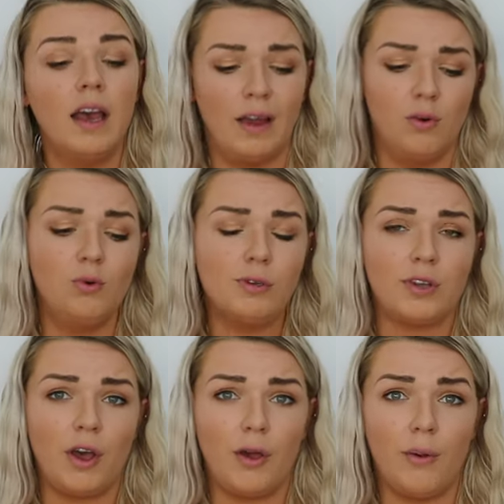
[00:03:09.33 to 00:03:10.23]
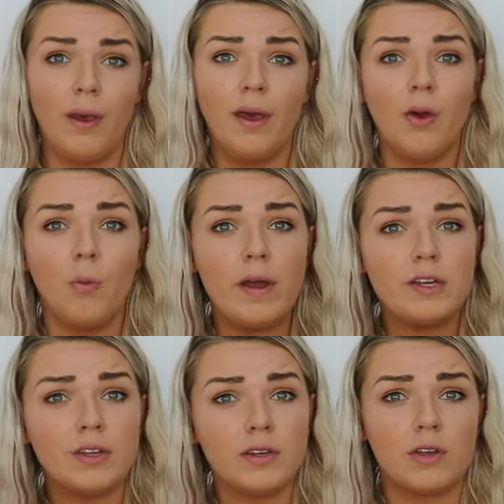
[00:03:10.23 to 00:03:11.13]
And also,
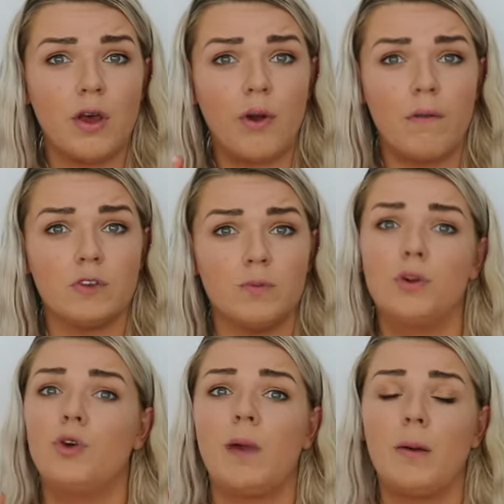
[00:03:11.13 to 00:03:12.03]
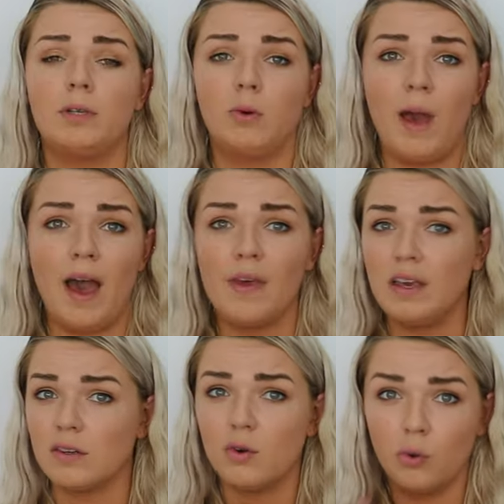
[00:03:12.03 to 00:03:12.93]
wedges are so comfortable, you'll be able to wear
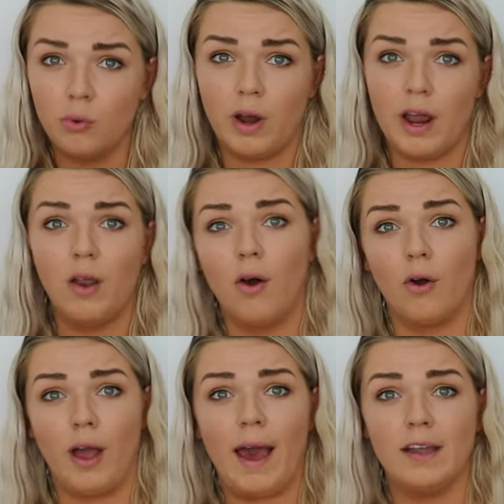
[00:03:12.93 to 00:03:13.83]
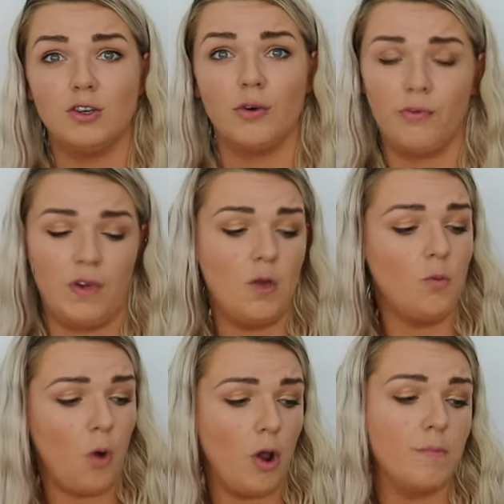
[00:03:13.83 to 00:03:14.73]
these all night long and your feet
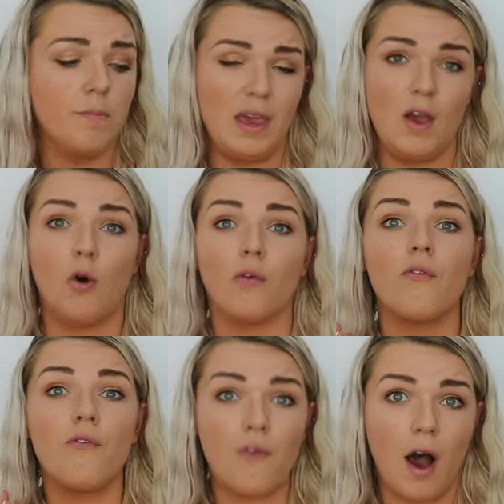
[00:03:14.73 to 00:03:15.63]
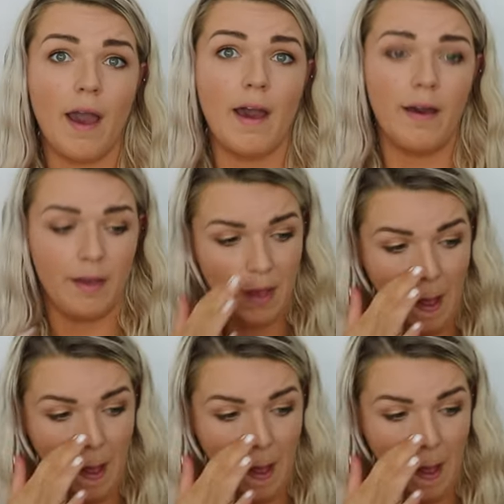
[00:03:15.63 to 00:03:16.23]
won't be on fire.